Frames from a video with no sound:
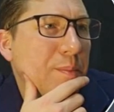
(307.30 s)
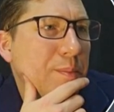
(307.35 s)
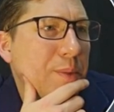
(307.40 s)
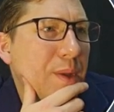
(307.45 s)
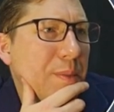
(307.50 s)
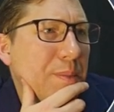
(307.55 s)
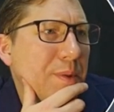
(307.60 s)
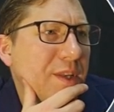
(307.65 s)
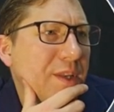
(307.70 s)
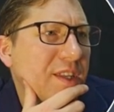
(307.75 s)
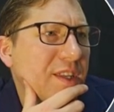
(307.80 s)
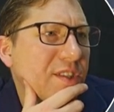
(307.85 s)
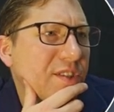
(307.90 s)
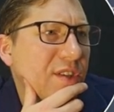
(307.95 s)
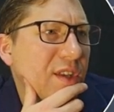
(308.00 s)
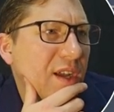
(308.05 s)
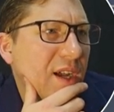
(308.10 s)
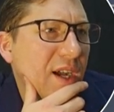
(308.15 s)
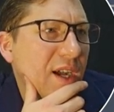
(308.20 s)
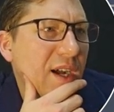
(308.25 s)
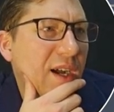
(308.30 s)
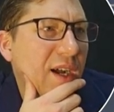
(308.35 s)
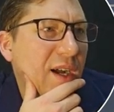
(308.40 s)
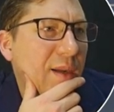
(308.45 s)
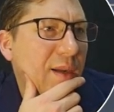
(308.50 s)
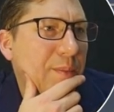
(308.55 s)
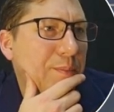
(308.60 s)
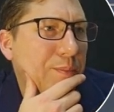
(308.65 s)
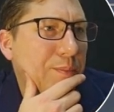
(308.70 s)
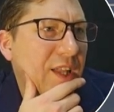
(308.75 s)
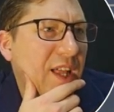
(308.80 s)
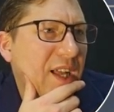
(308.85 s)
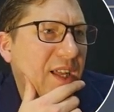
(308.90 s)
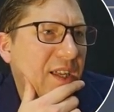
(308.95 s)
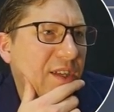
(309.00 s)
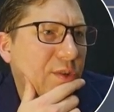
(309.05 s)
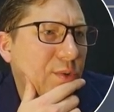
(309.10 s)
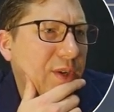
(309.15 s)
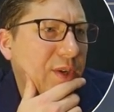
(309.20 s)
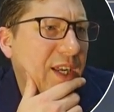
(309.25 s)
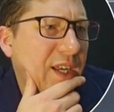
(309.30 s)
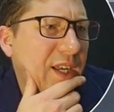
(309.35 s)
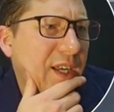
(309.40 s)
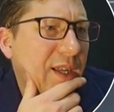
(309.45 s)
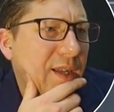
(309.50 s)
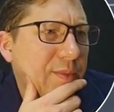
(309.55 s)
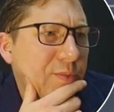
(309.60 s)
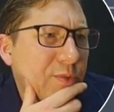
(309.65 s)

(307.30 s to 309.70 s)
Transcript: Pippin is black-green